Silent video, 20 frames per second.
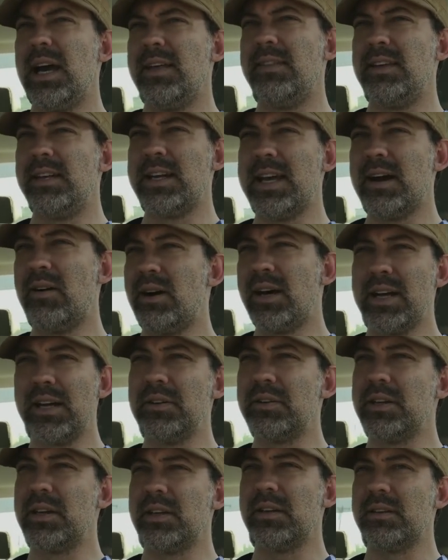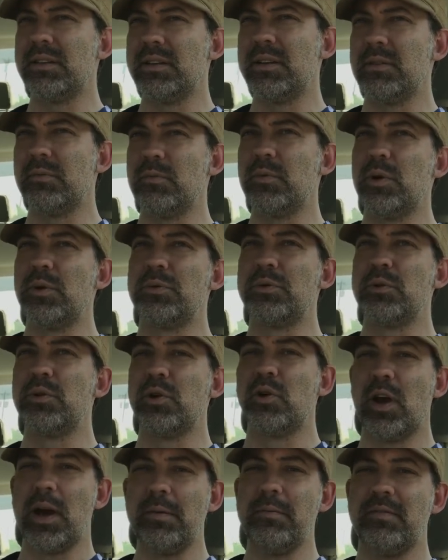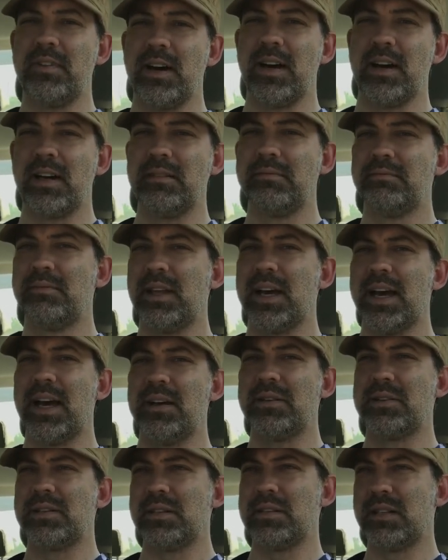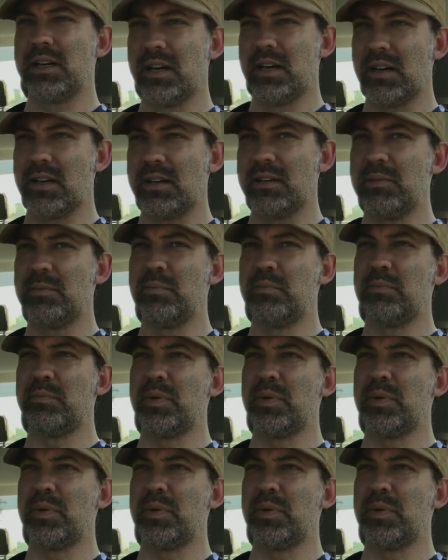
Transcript: and then now I hear that, that well, through the grapevine, the house is done,